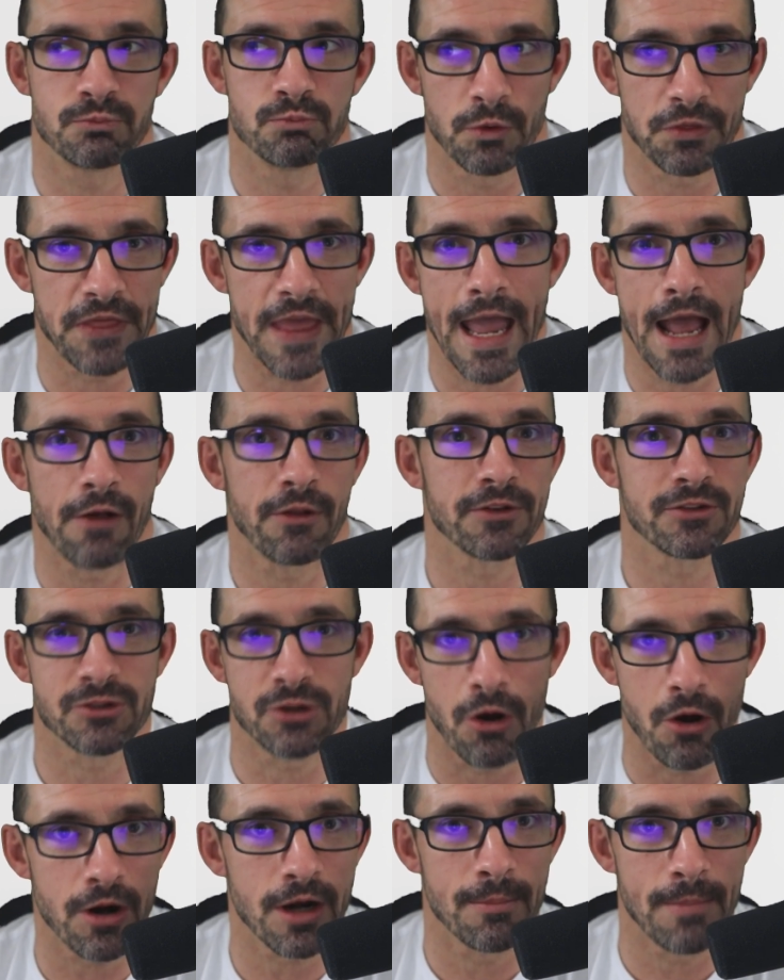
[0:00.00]
what the hell it's
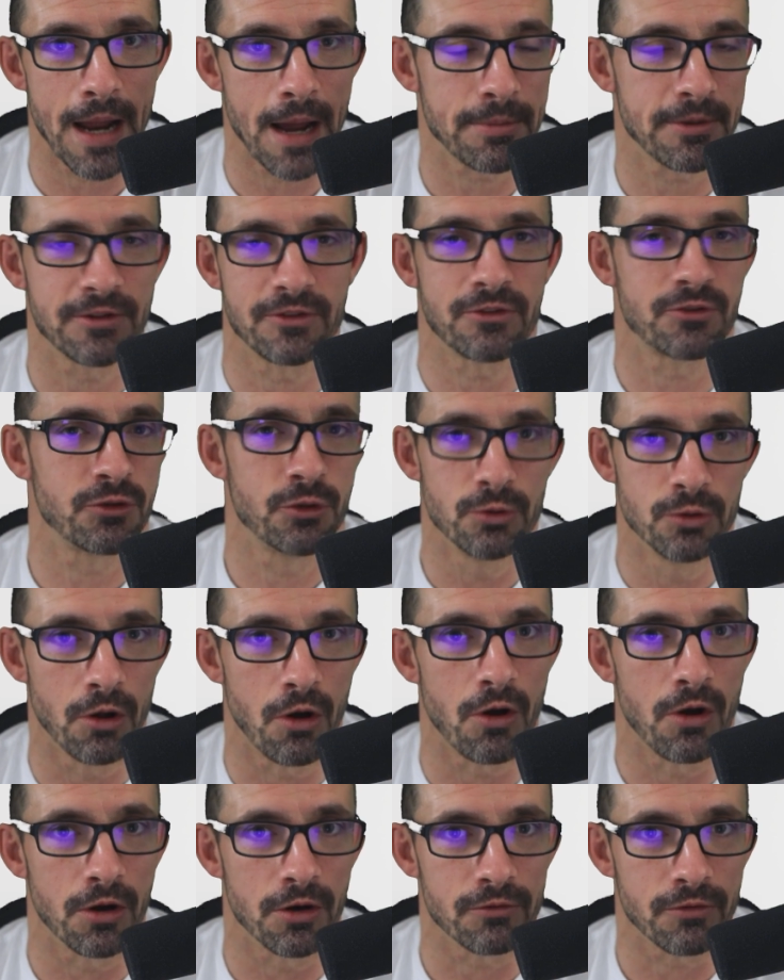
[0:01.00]
talking about because it's too
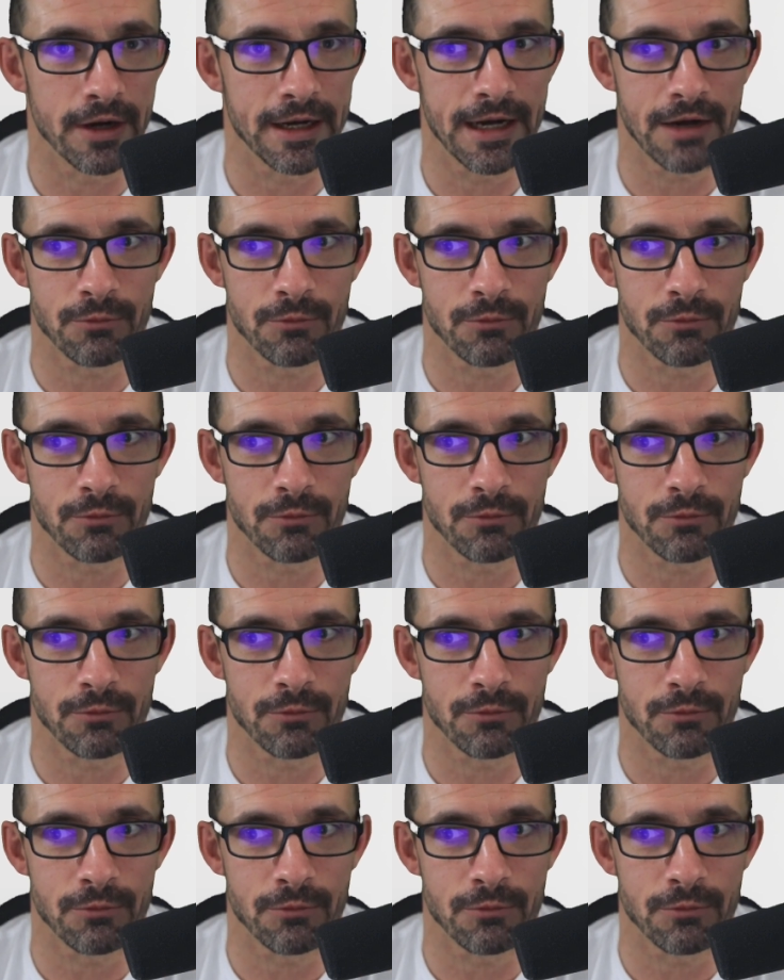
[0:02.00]
long, right?